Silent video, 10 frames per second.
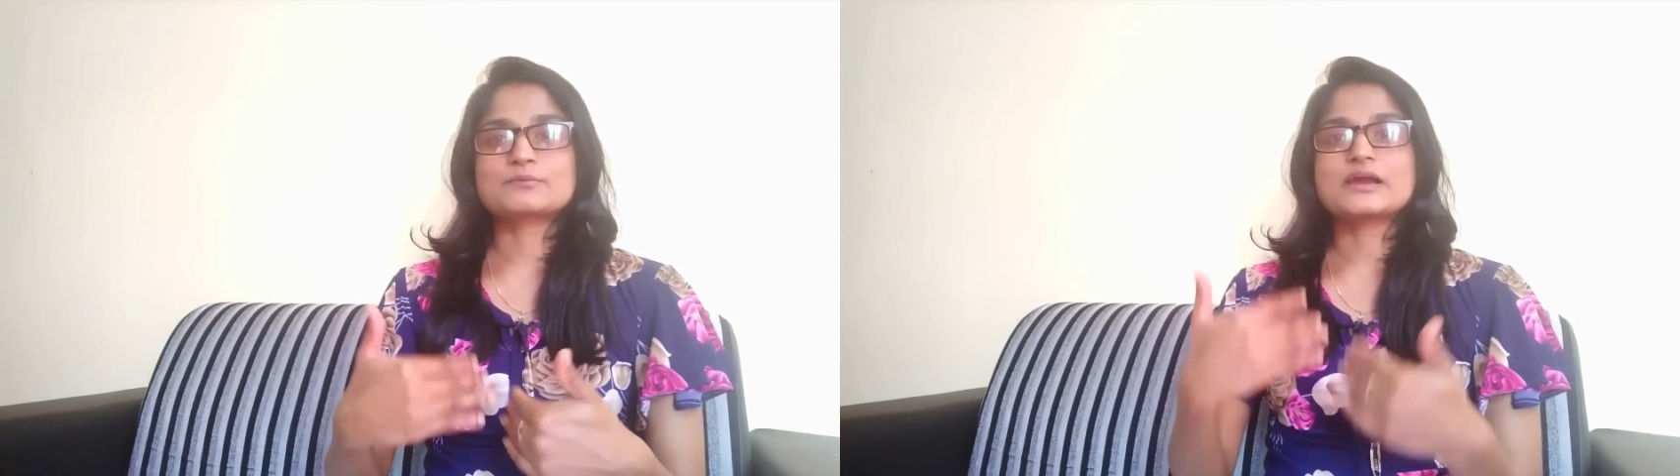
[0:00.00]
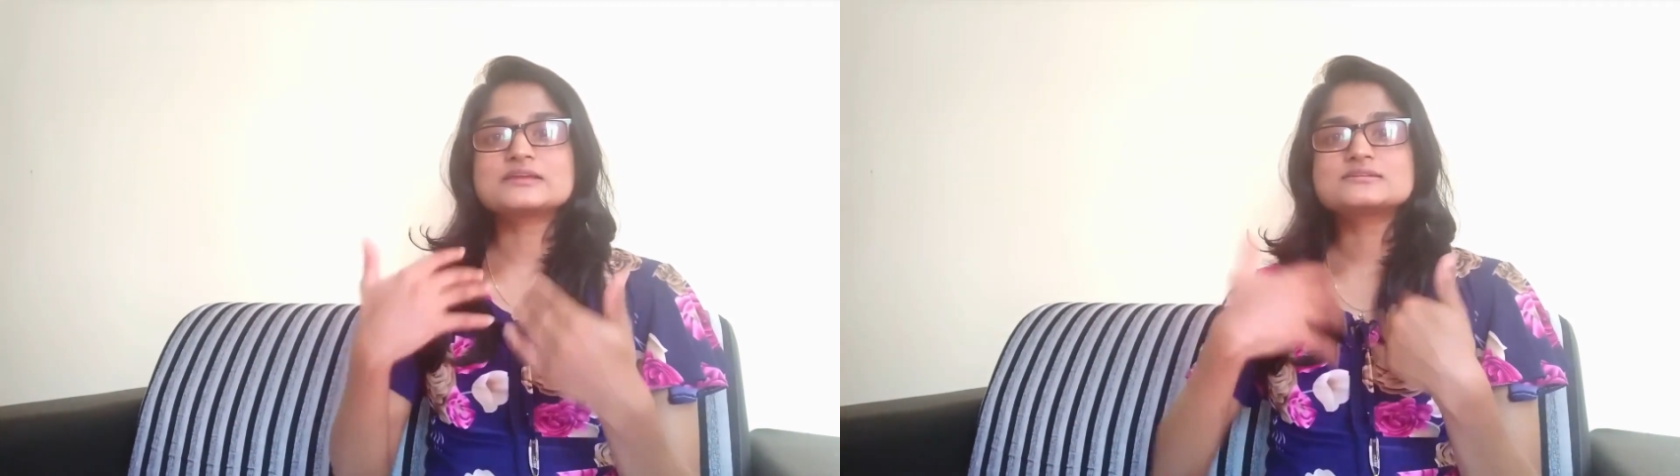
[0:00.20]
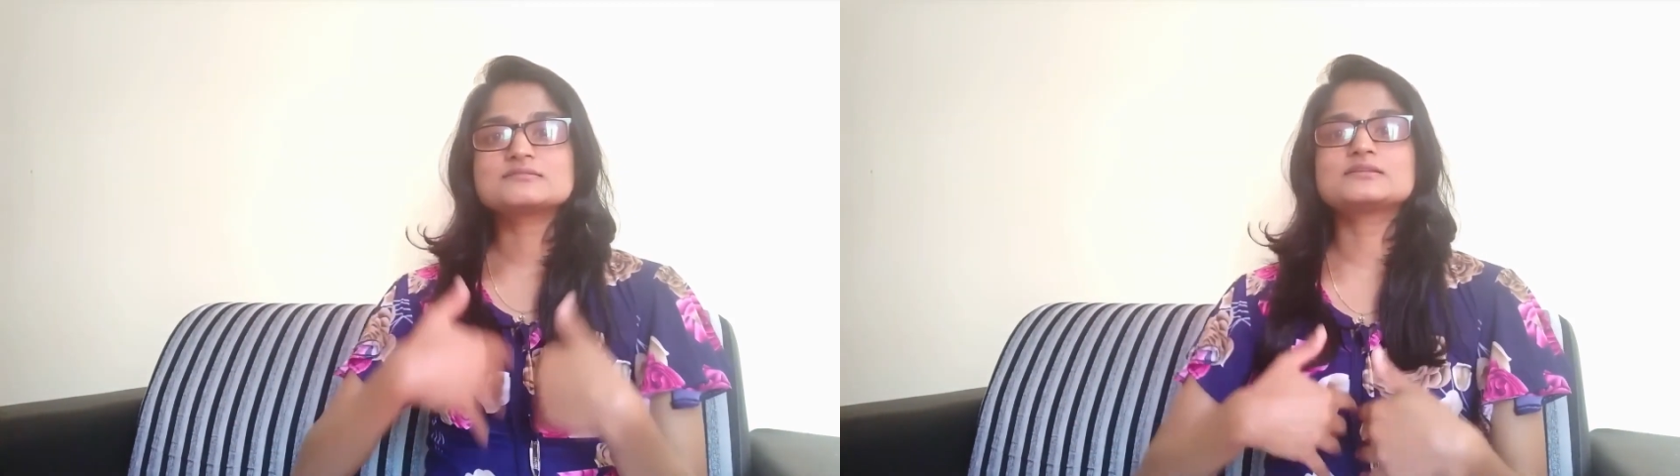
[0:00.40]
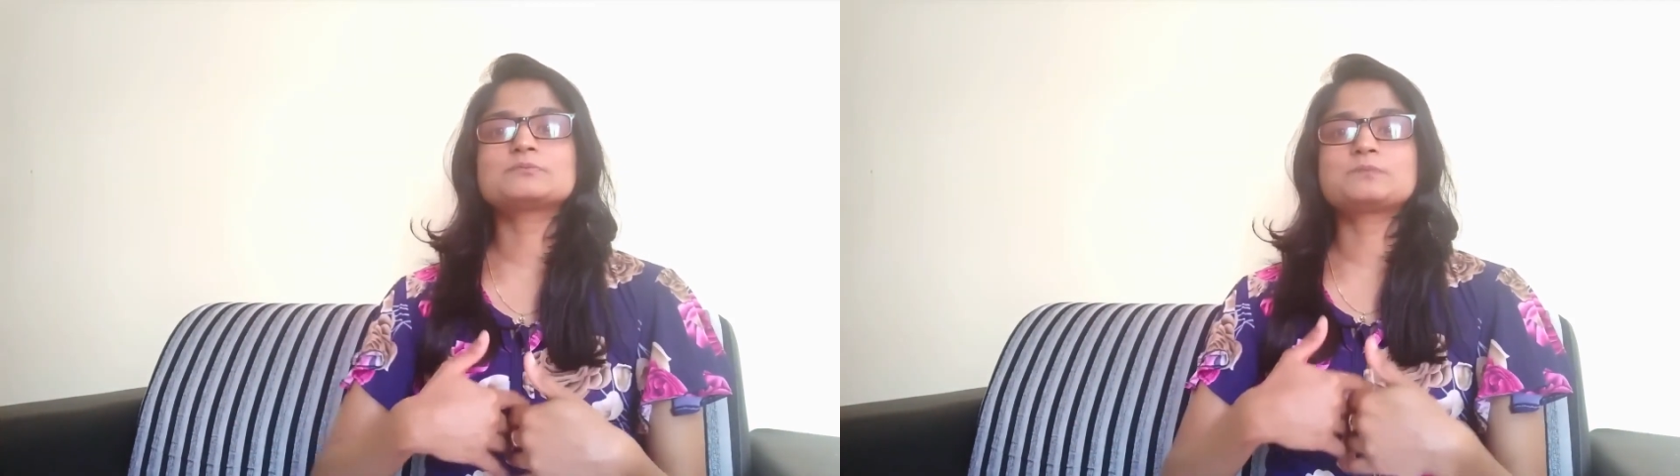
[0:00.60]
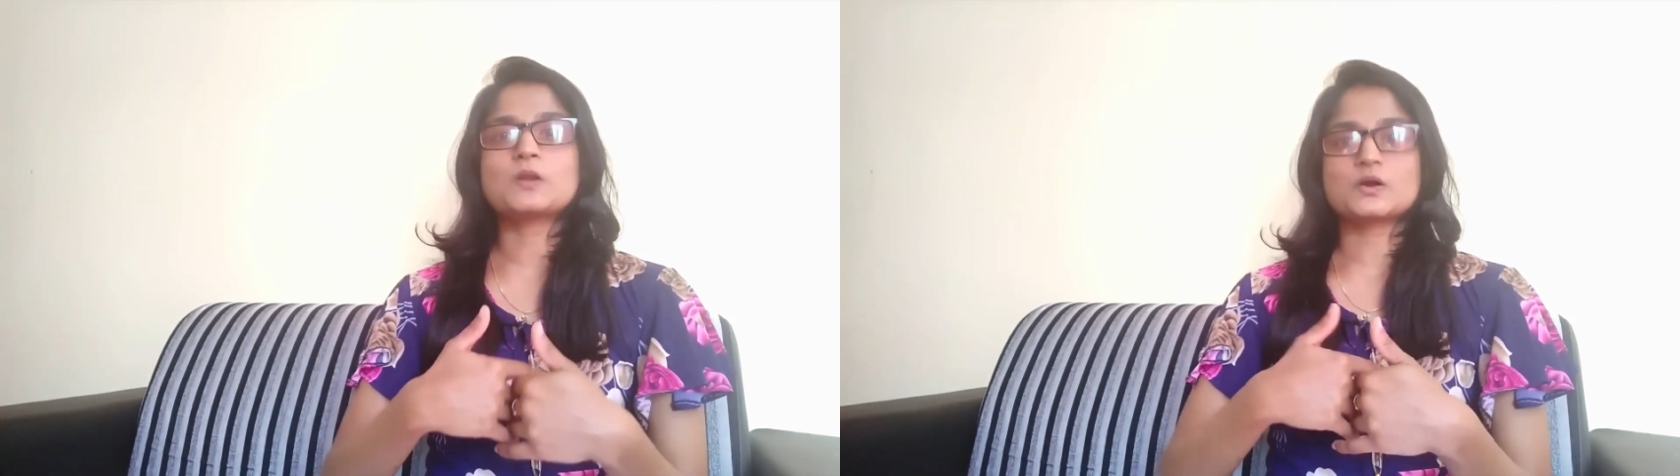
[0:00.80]
writing
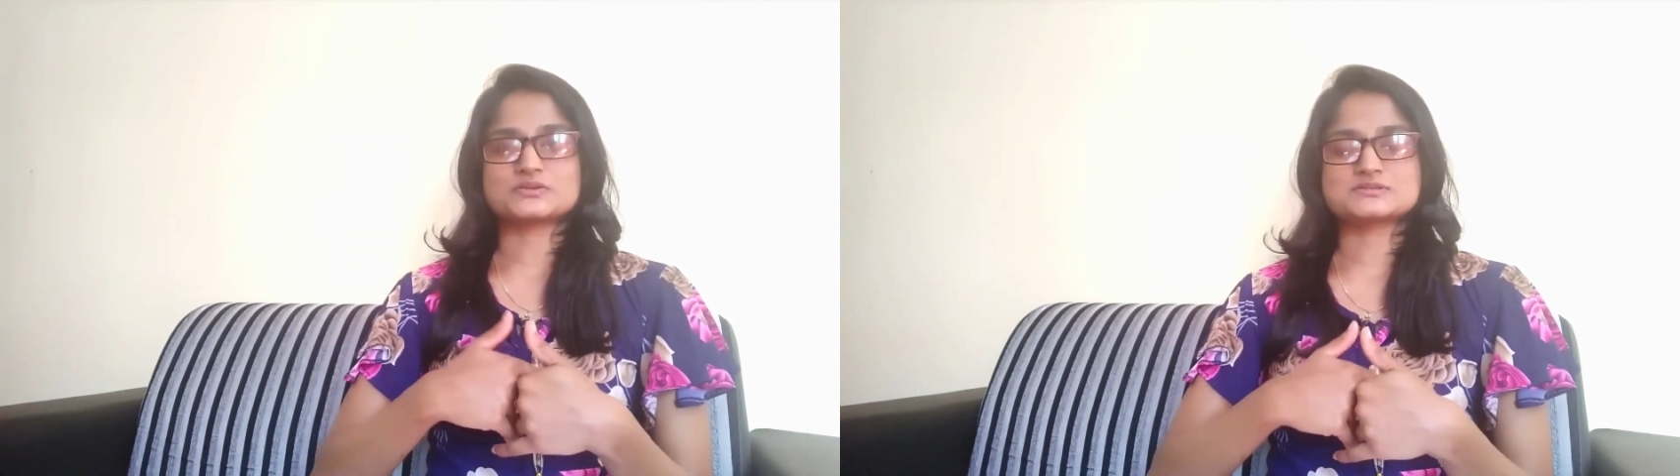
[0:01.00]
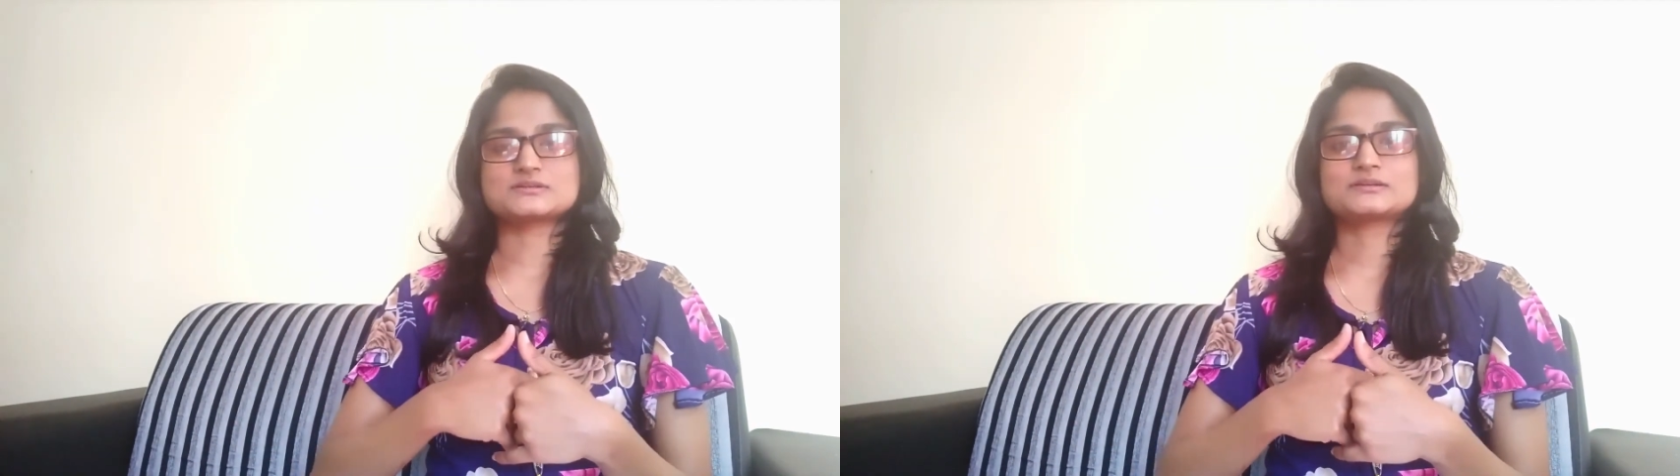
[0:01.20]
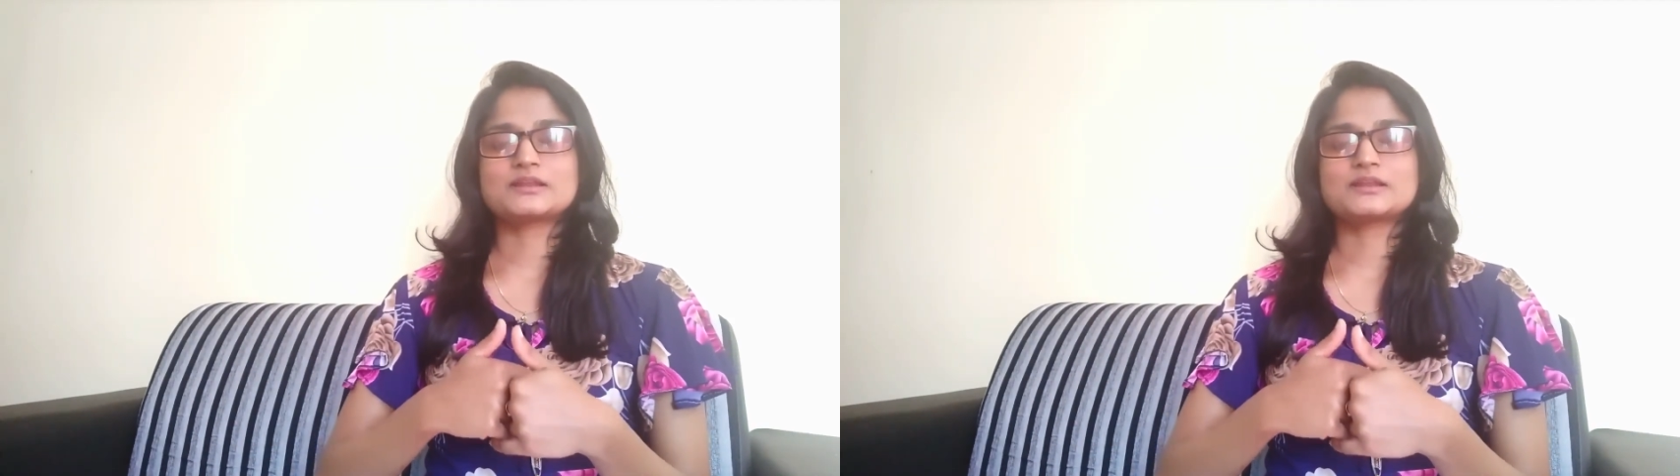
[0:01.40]
the plot.